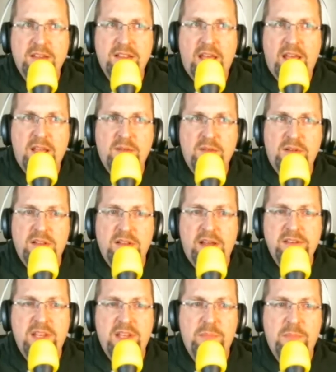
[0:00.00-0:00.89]
like
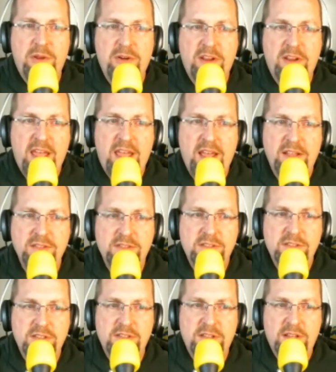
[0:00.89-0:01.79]
collecting oh, beer yeah. cans.
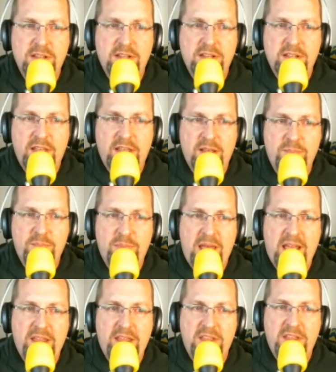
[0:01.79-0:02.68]
Like
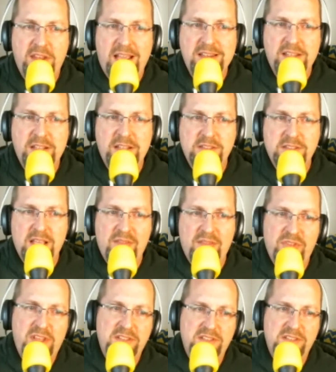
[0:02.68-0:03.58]
back in the
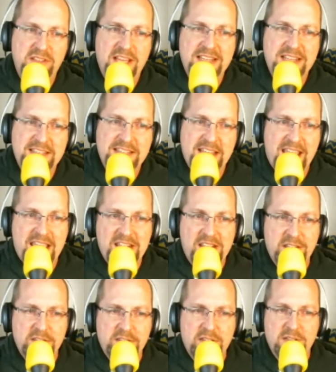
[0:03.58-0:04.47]
1970s and
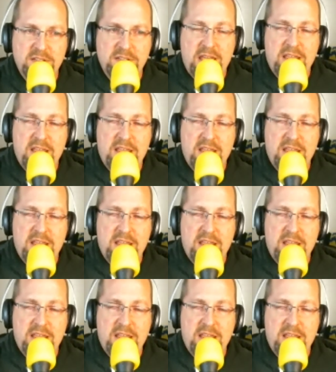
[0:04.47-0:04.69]
1980s,